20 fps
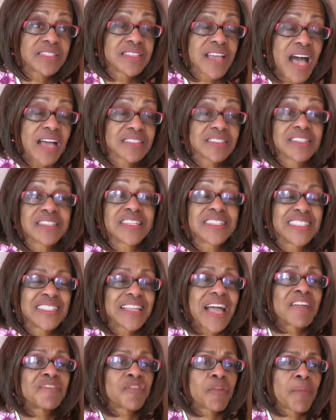is toxic and
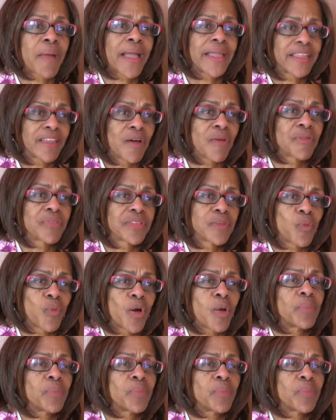it's not for my health and